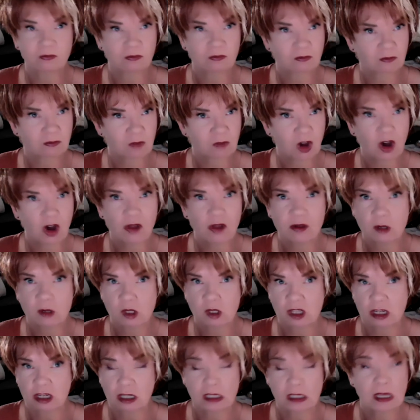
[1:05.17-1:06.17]
all those
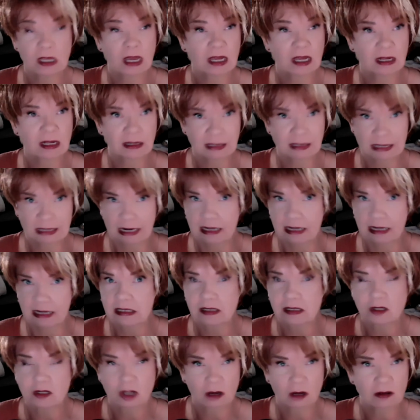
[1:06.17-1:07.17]
things. And
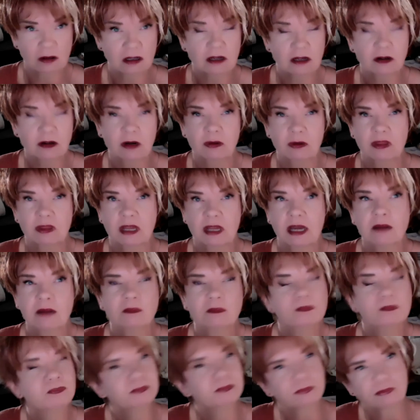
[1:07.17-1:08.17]
yes, totally agree with that.
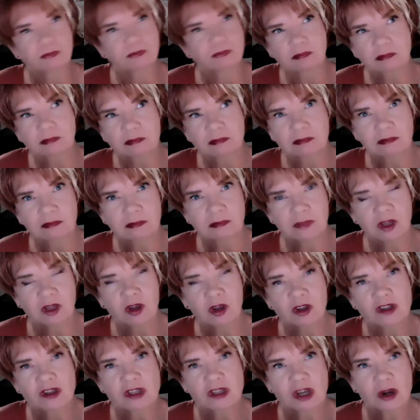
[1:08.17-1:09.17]

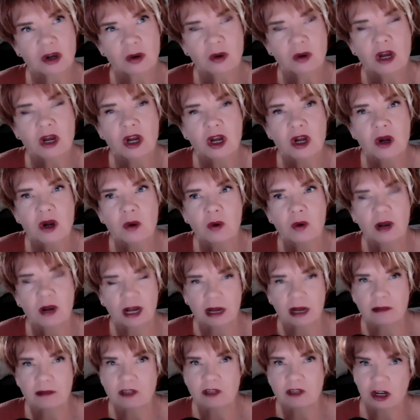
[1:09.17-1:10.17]
So when
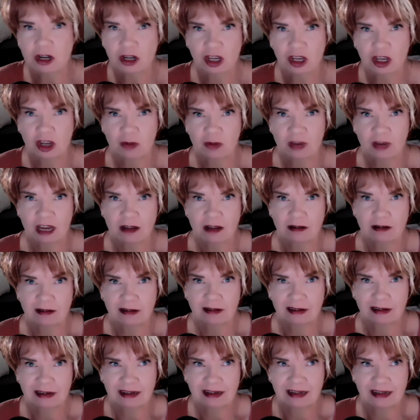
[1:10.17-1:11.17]
I'm talking about
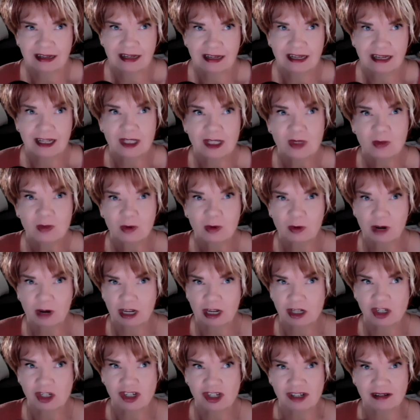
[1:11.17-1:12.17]

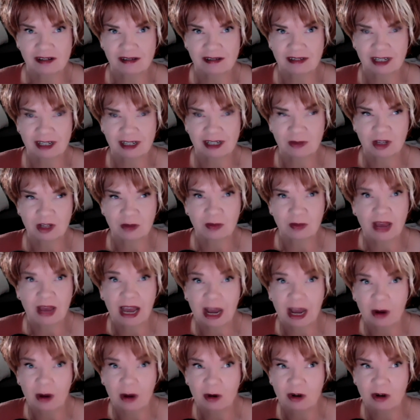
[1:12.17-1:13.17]
inspiration and being
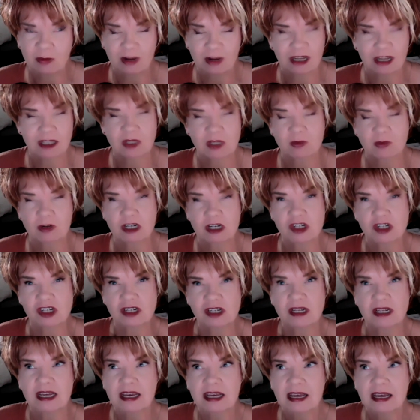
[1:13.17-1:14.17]
powered by inspiration,
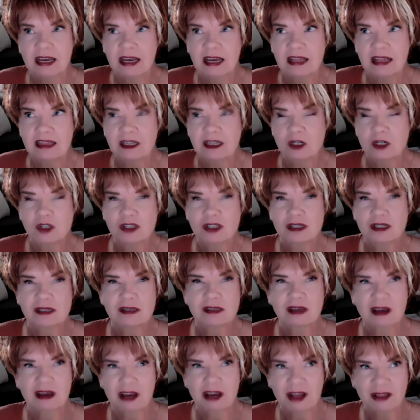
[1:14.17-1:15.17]
there's this
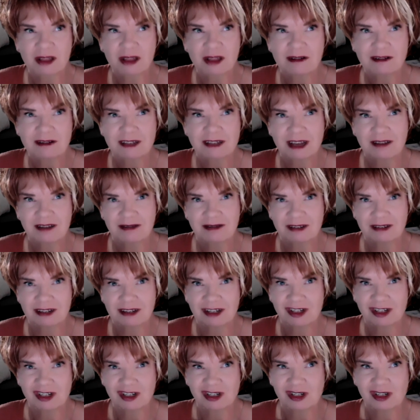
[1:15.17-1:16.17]
other
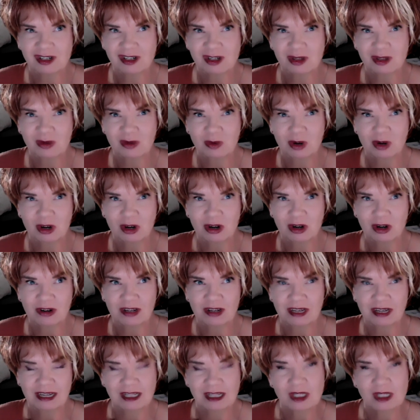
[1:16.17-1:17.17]
definition to the word
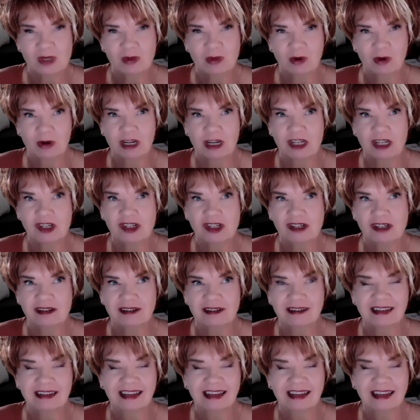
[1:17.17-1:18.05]
inspiration,